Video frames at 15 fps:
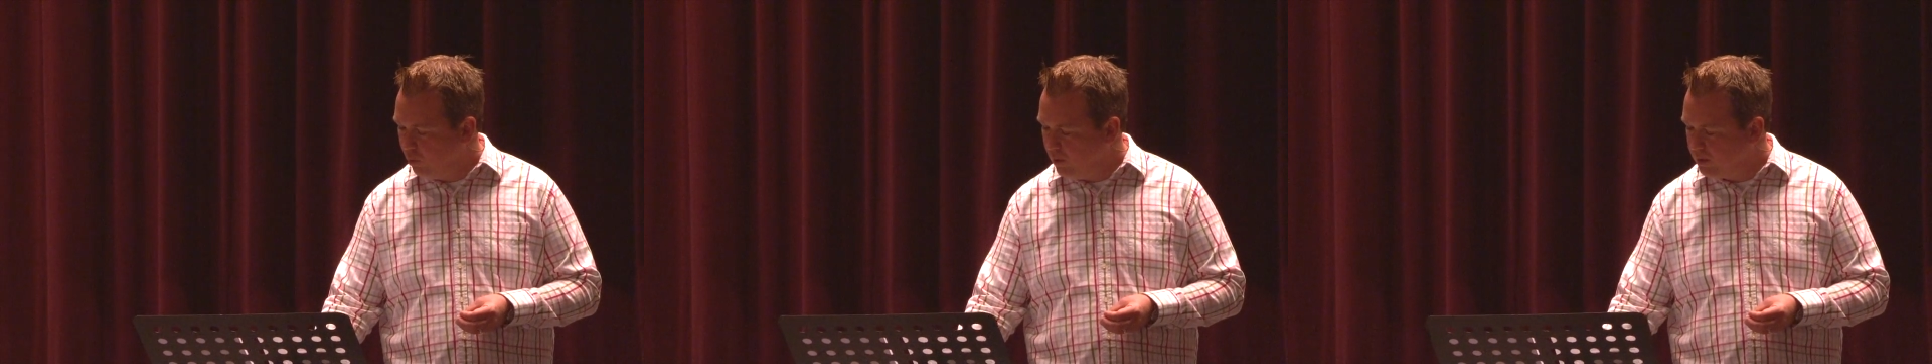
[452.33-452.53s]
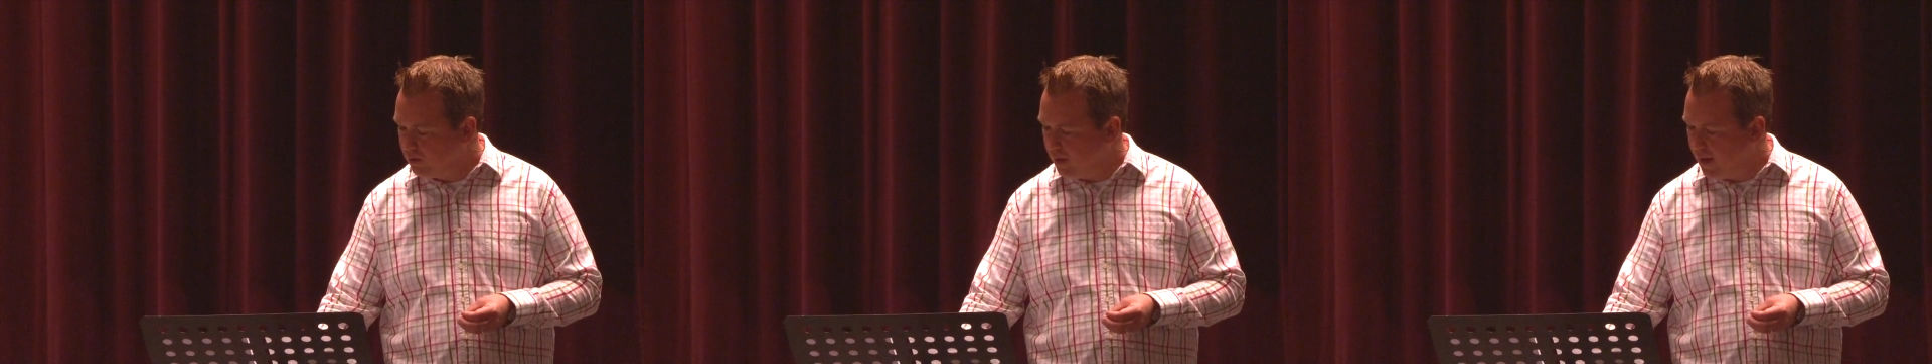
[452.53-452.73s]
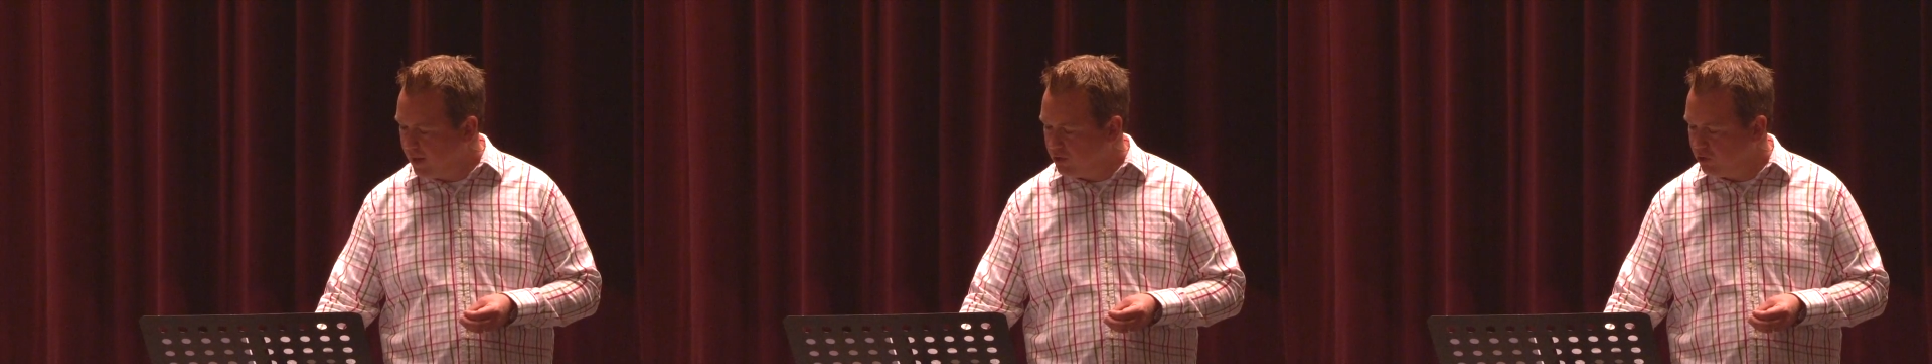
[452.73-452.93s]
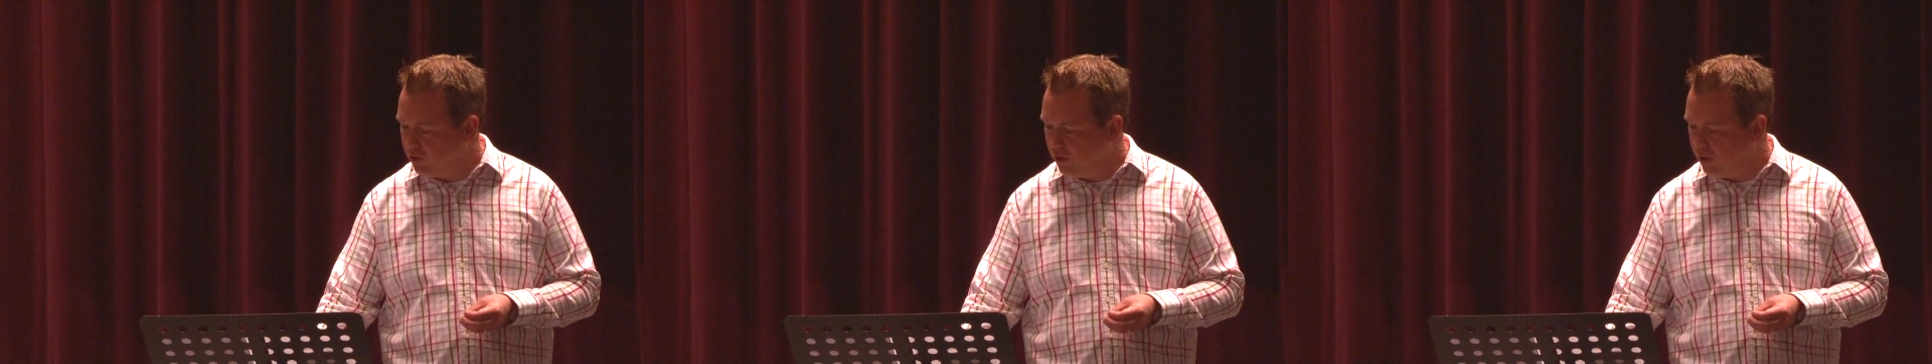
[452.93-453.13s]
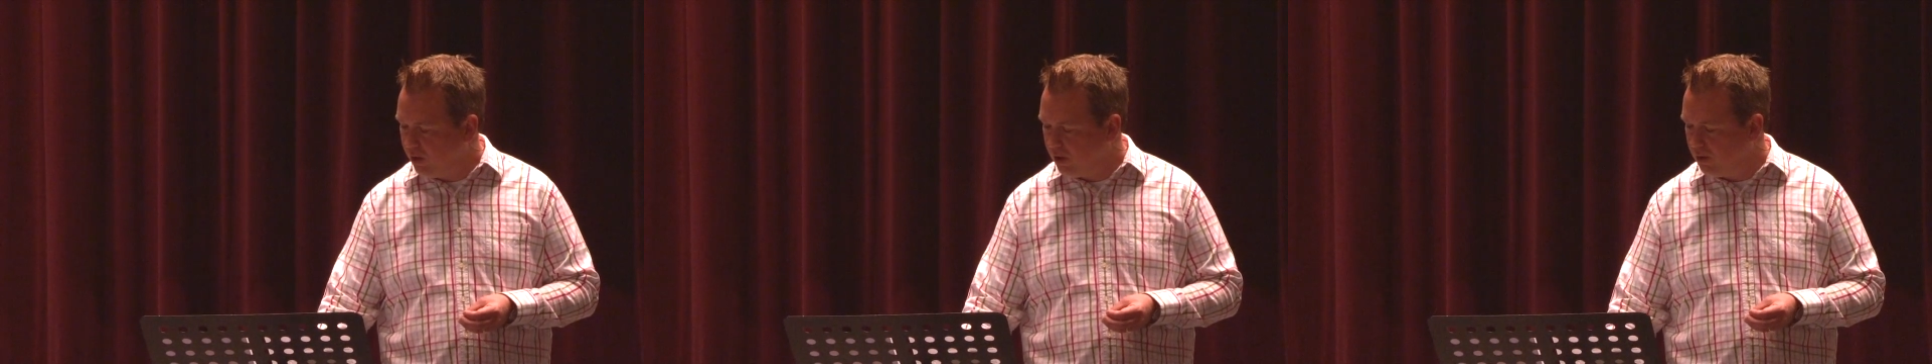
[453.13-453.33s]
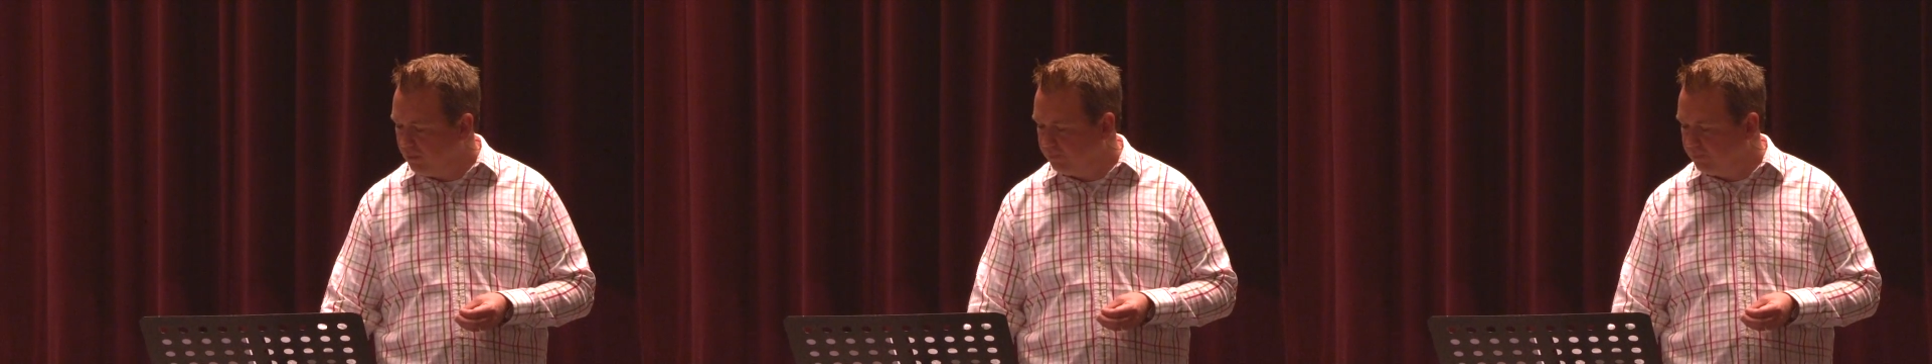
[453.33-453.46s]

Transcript: was last year.